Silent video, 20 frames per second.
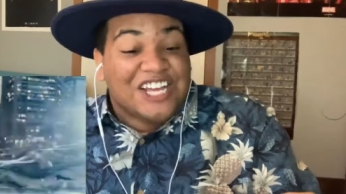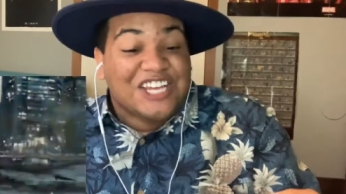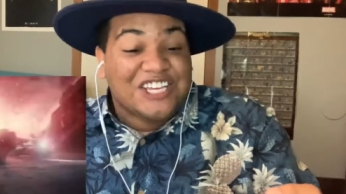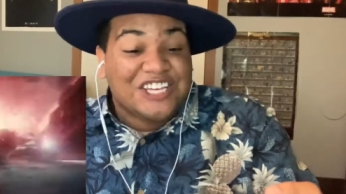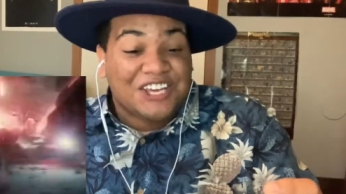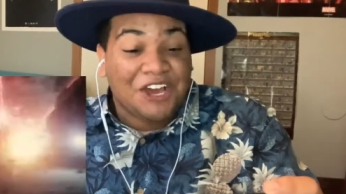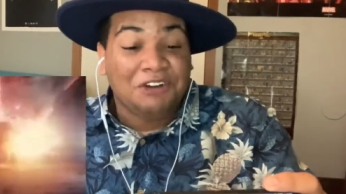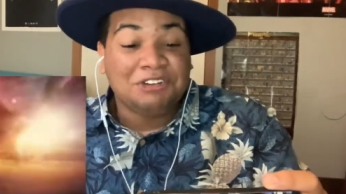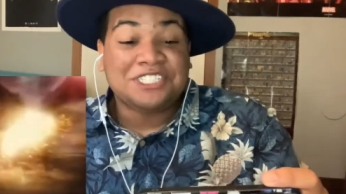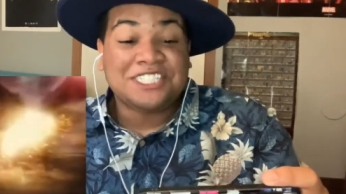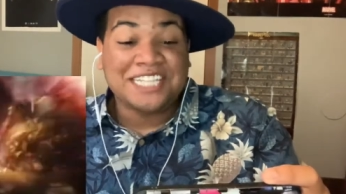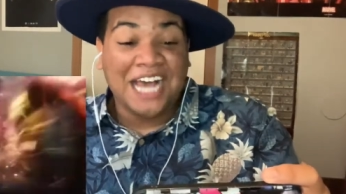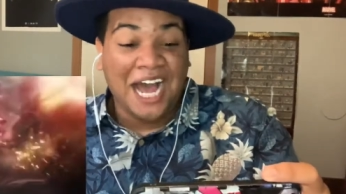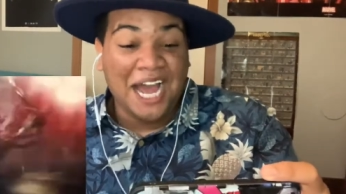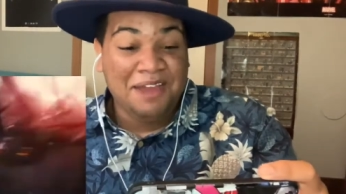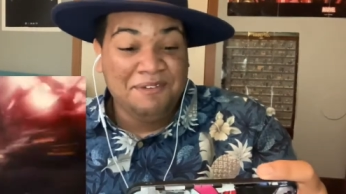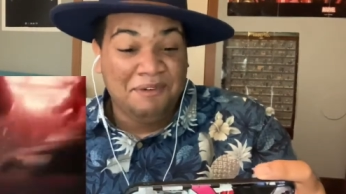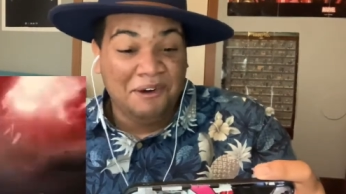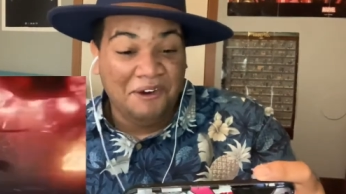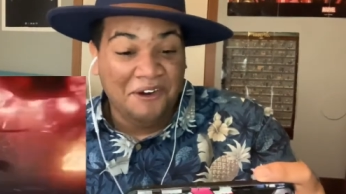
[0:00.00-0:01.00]
You
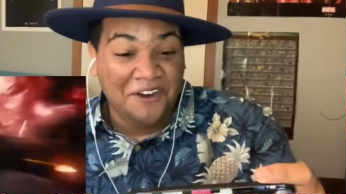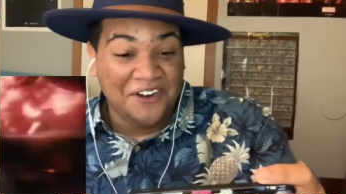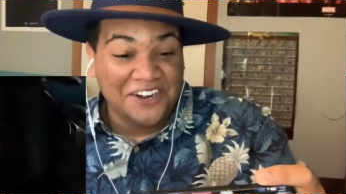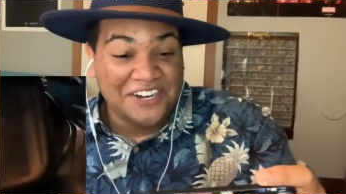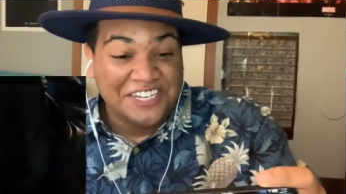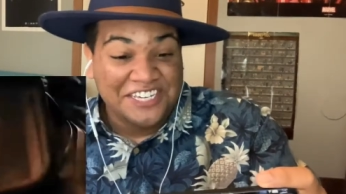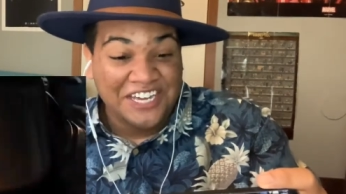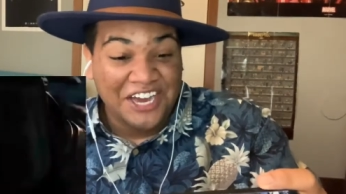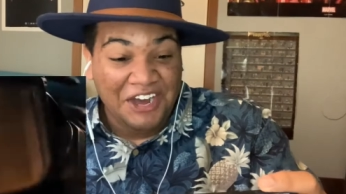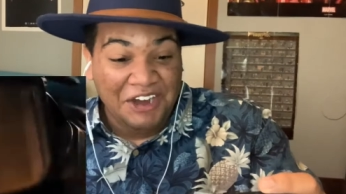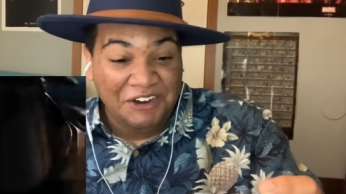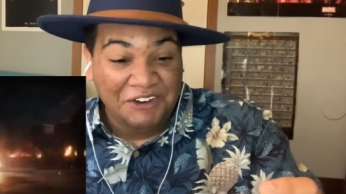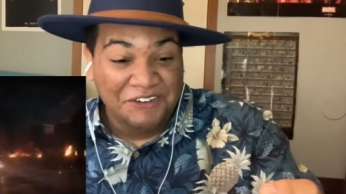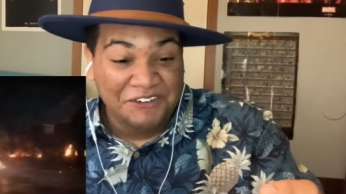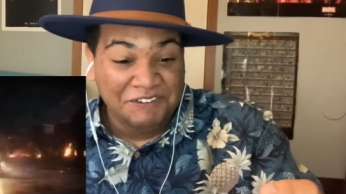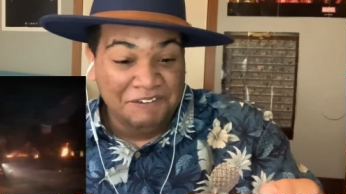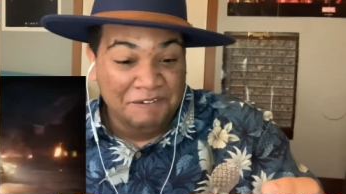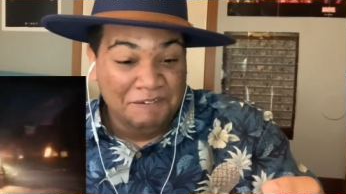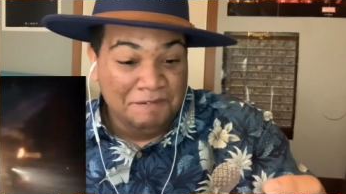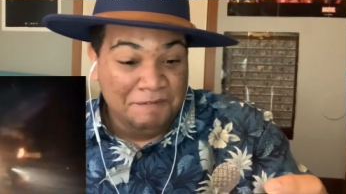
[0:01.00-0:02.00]
cyborg,
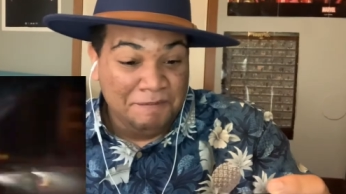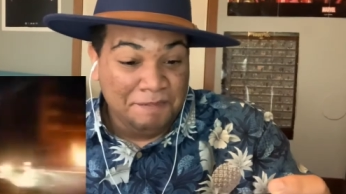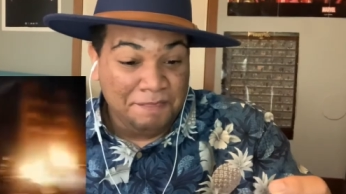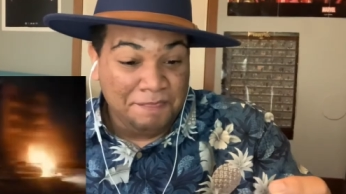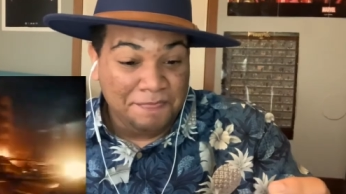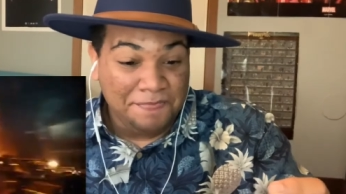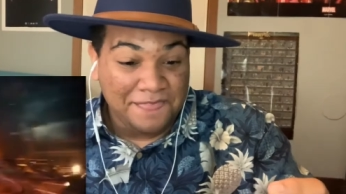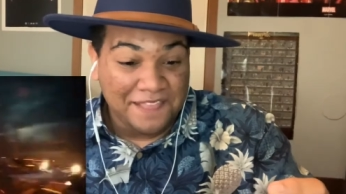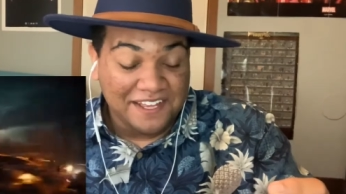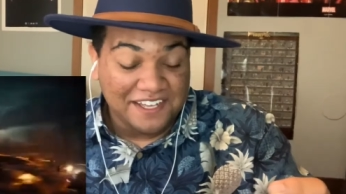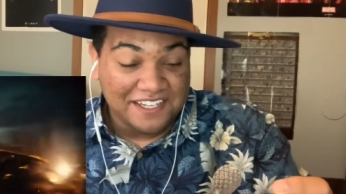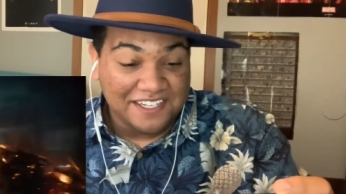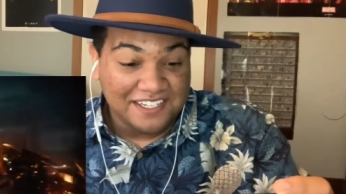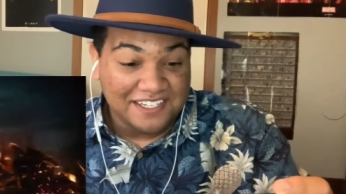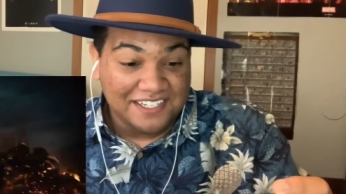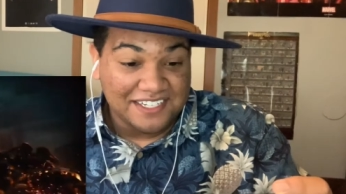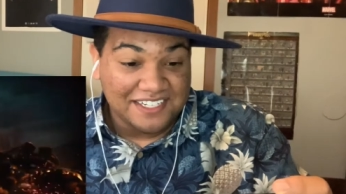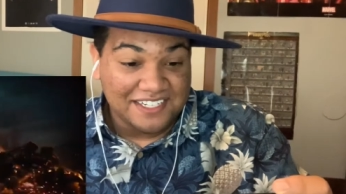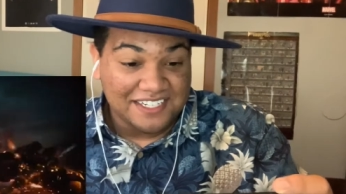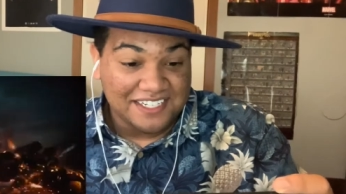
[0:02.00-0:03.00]
yo! How do you know your
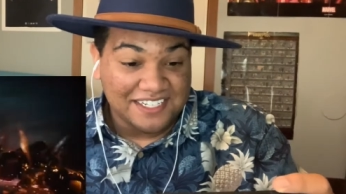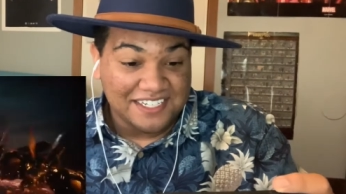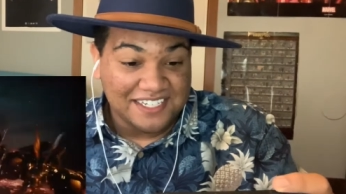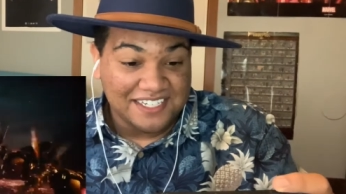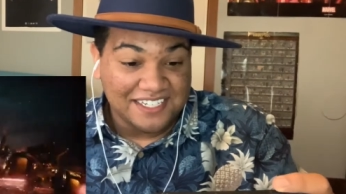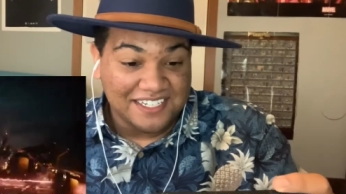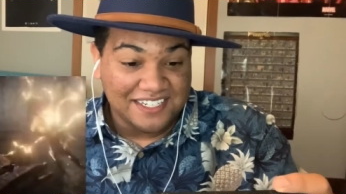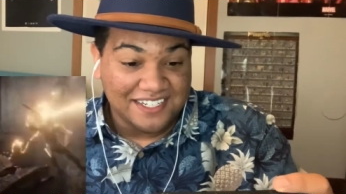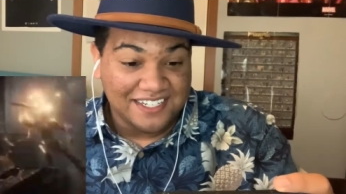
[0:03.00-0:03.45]
team's strong enough?